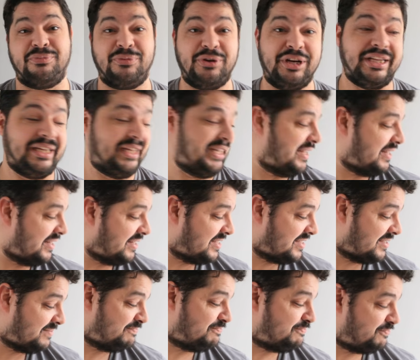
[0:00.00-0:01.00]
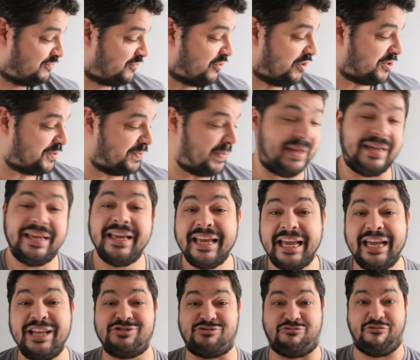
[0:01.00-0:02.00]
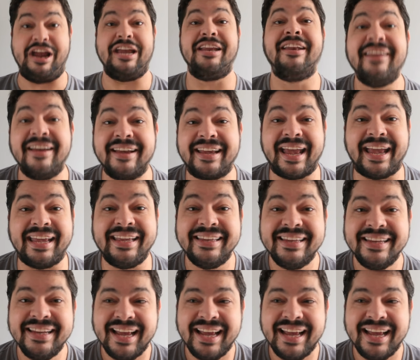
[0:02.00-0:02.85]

really. Trust me, it's great, okay?